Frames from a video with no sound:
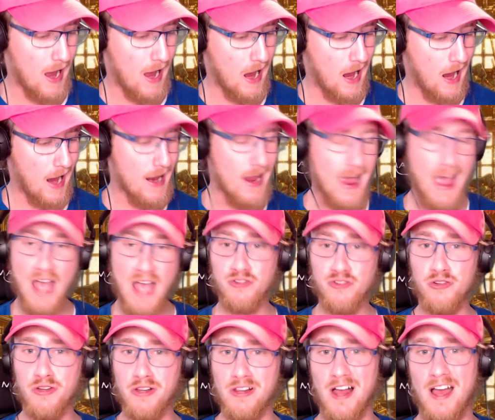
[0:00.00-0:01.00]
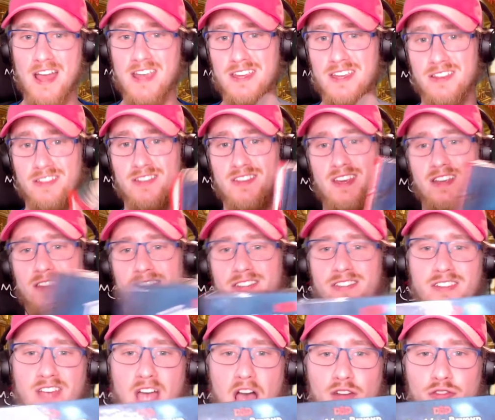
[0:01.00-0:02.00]
I actually like
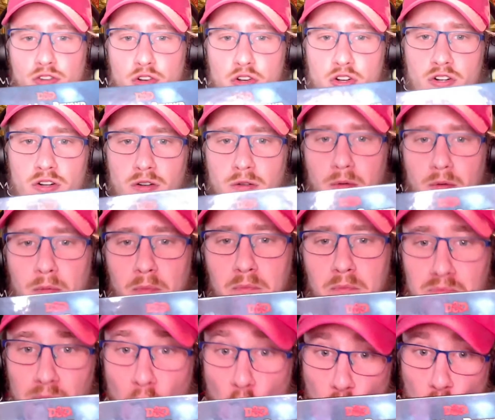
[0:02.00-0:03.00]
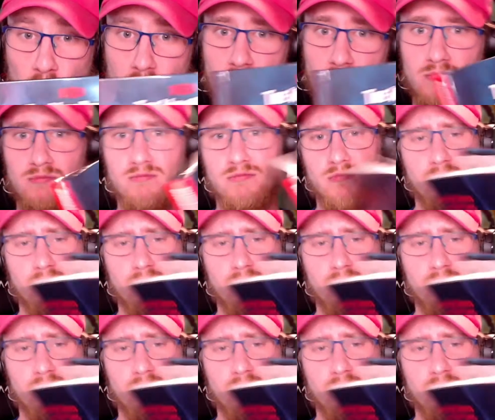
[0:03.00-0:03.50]
this cover more.